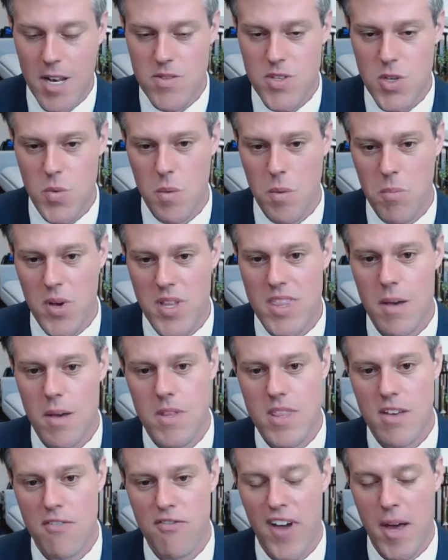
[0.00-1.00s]
So we put them in
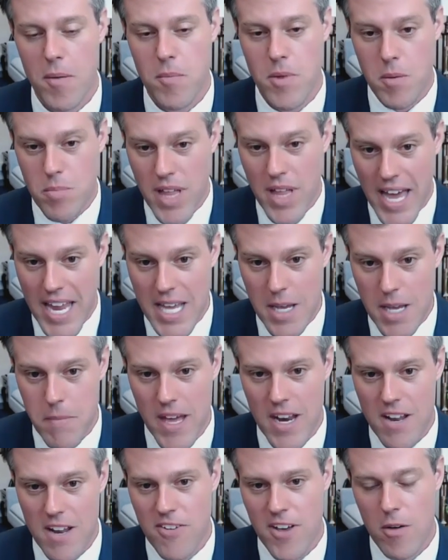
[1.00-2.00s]
the family planning
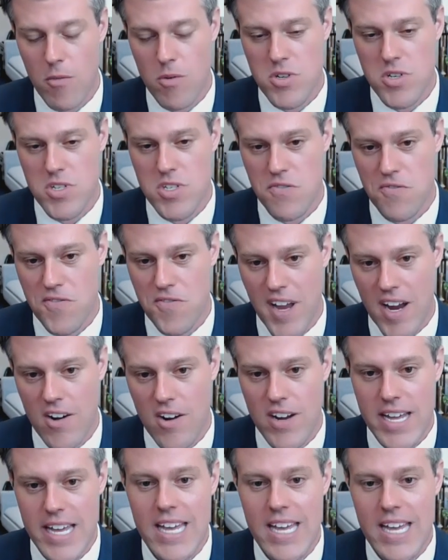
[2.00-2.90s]
benefit, which is a very